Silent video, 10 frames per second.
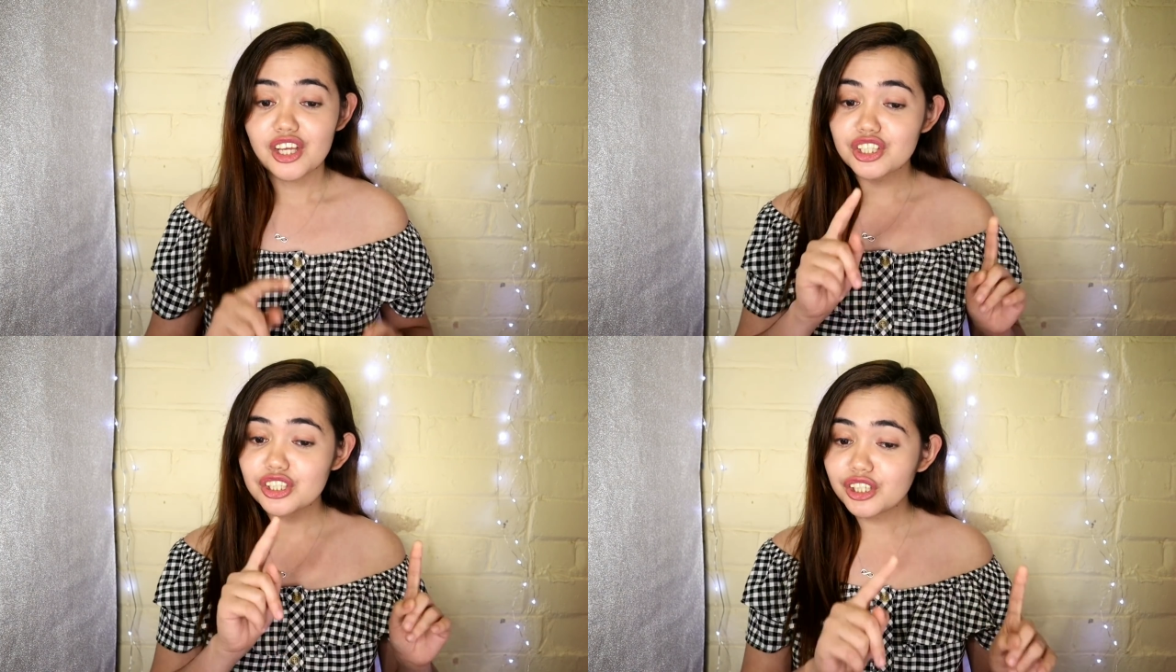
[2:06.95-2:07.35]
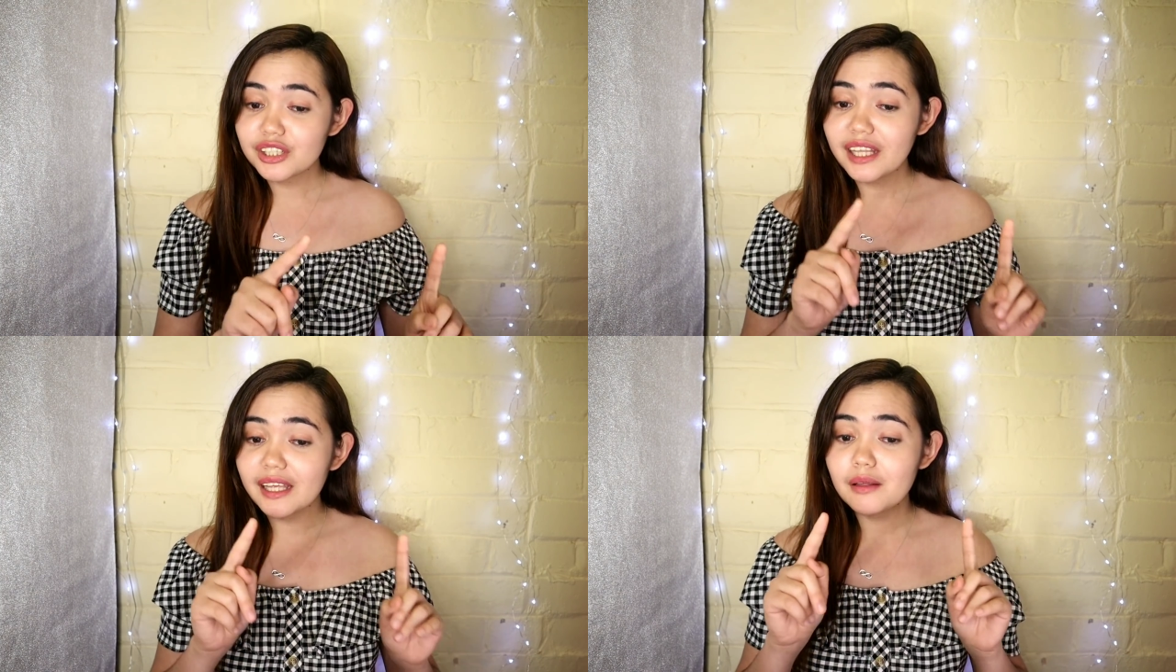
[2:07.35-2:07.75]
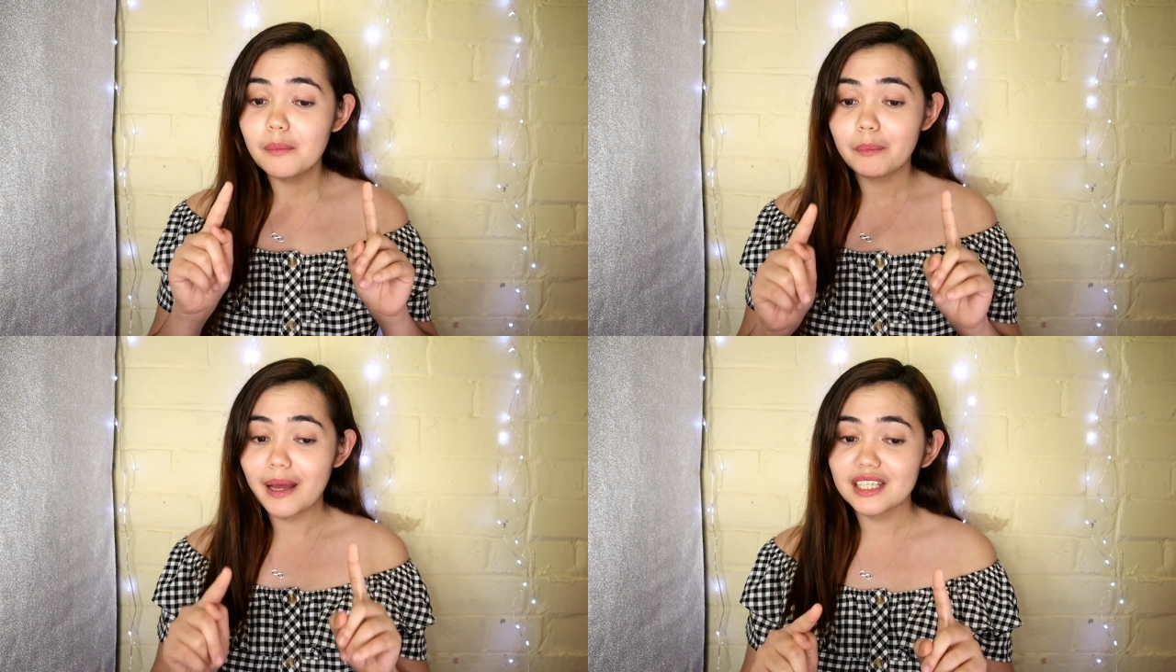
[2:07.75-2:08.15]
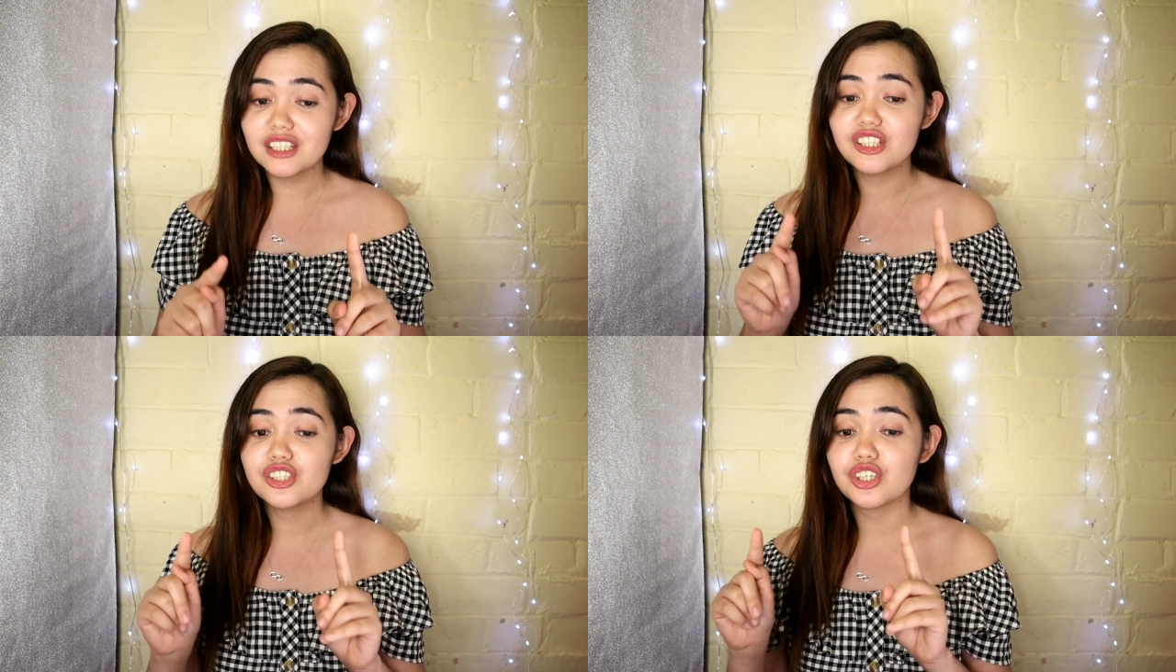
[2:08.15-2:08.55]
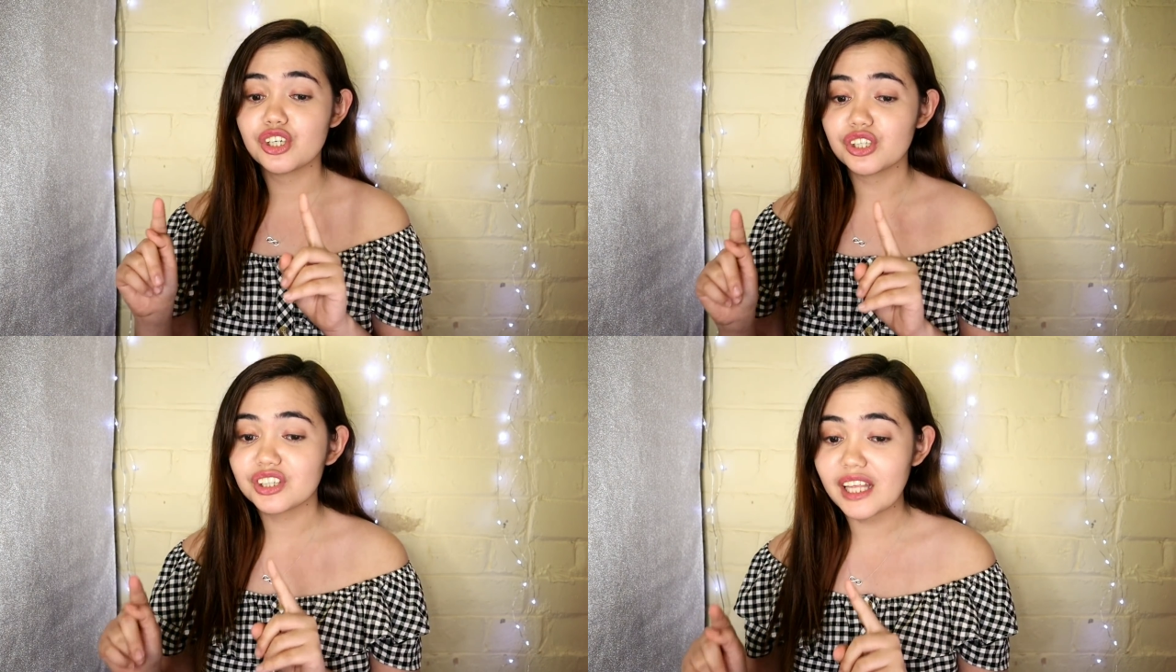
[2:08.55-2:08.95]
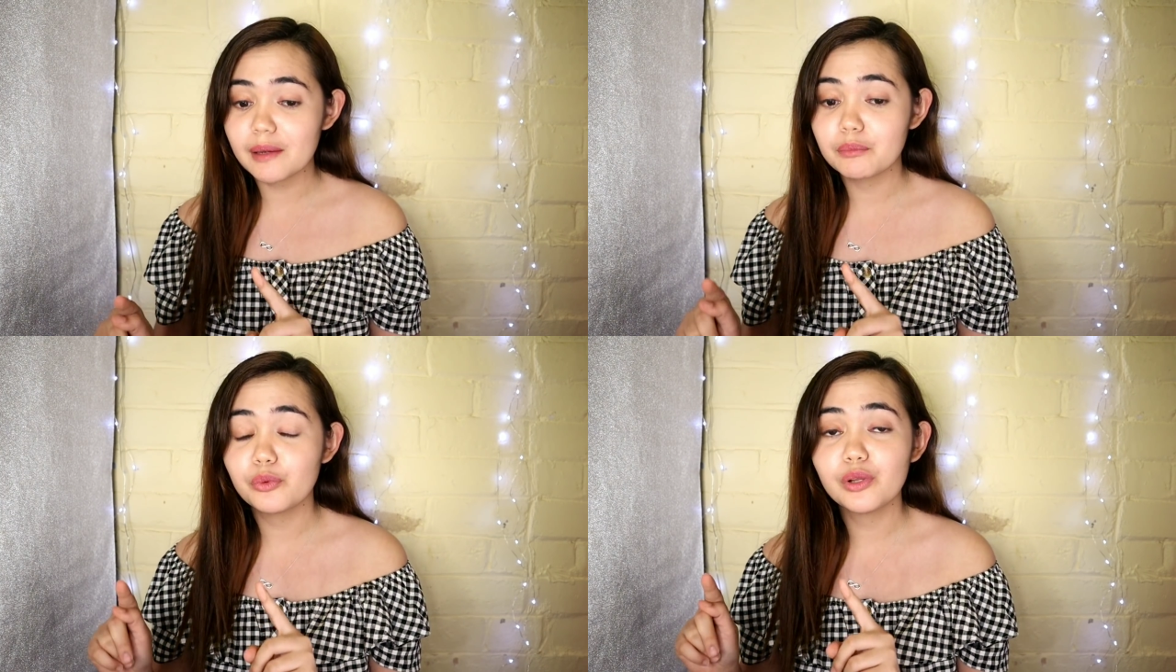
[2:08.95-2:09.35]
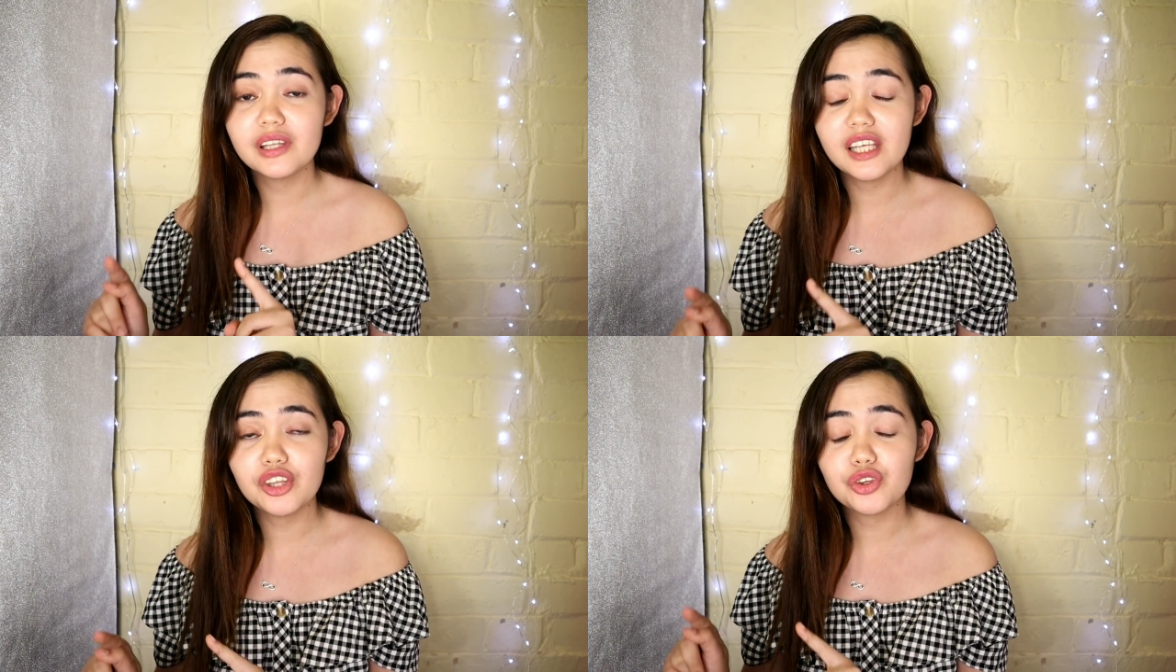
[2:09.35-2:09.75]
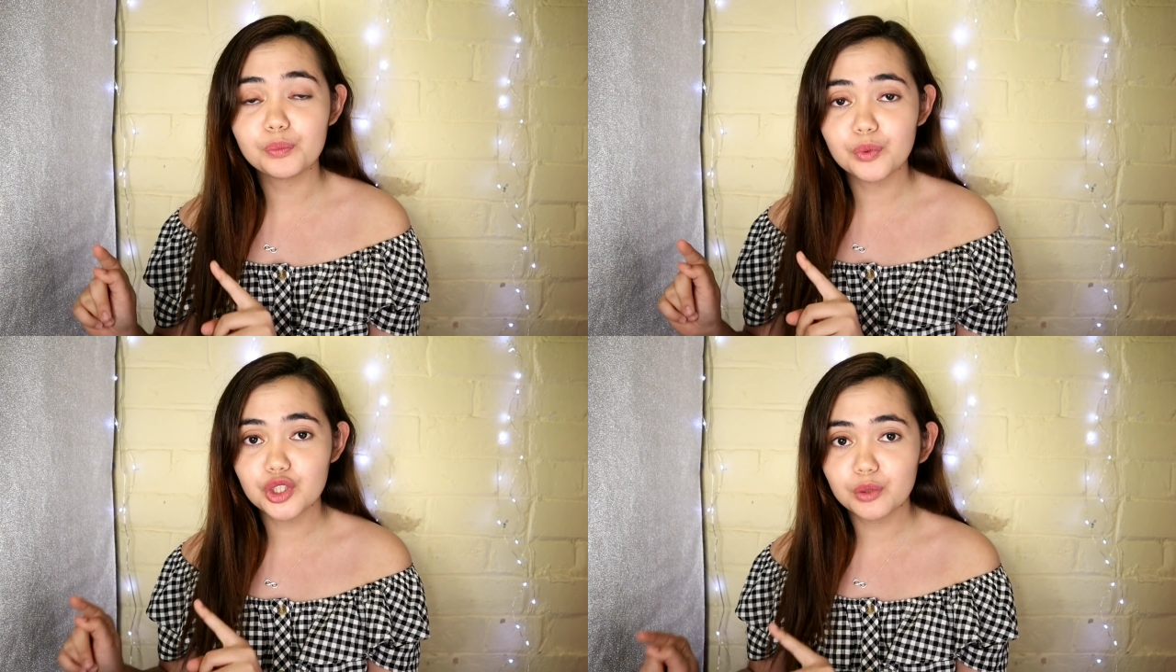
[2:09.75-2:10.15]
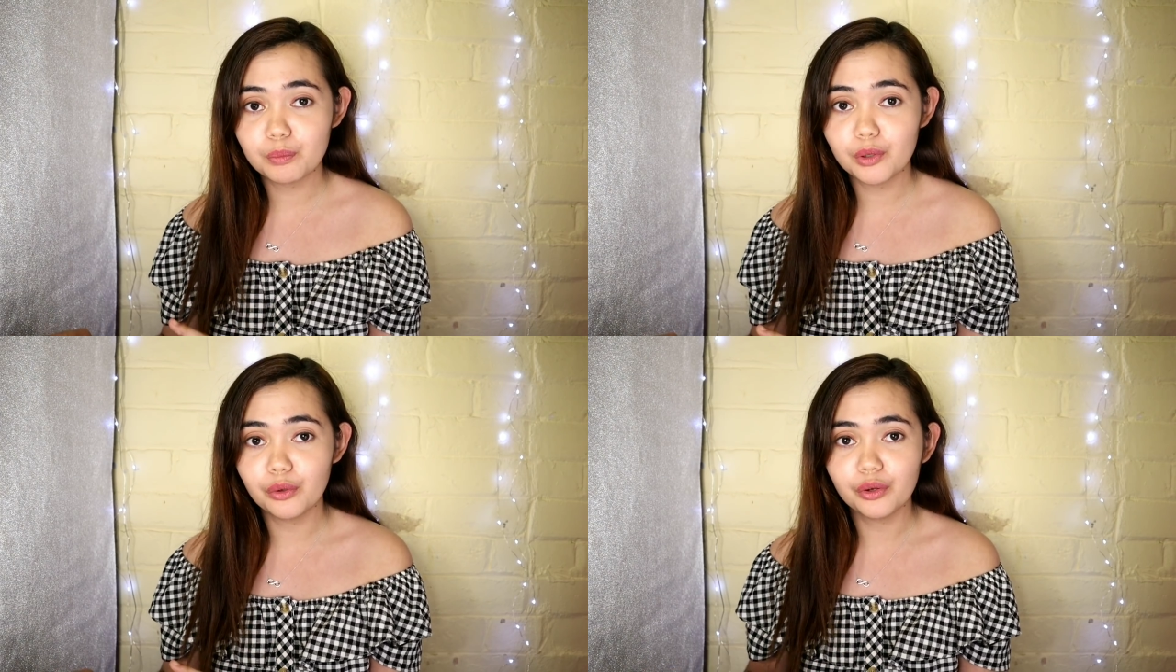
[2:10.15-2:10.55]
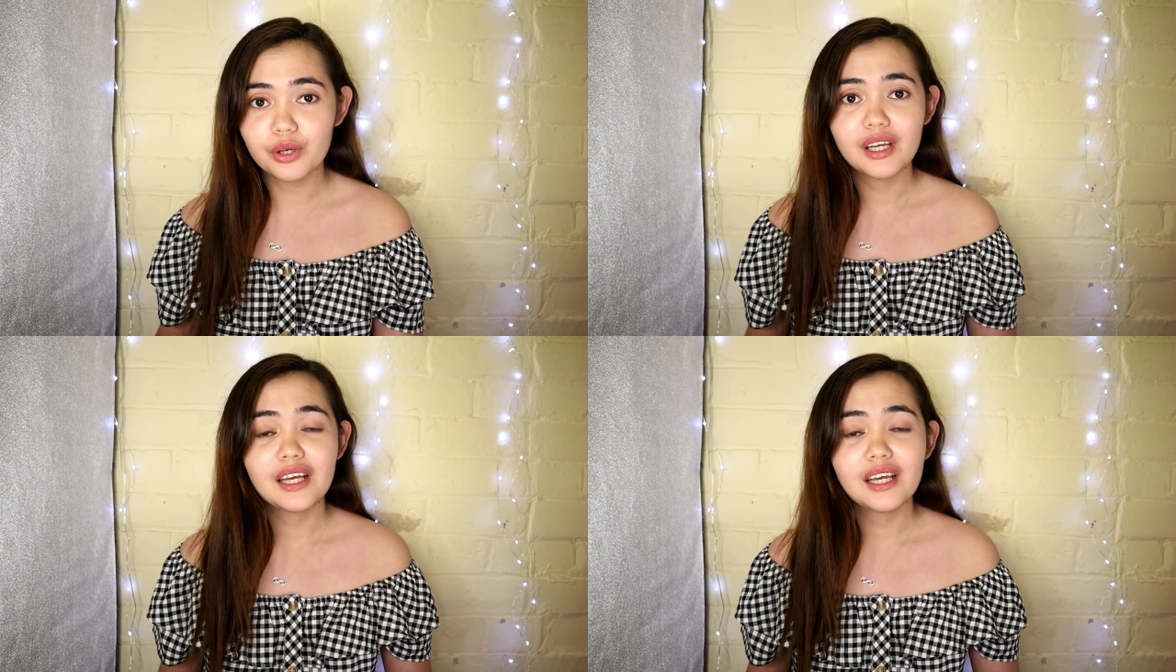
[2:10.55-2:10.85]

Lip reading: certain passenger type will need to postpone.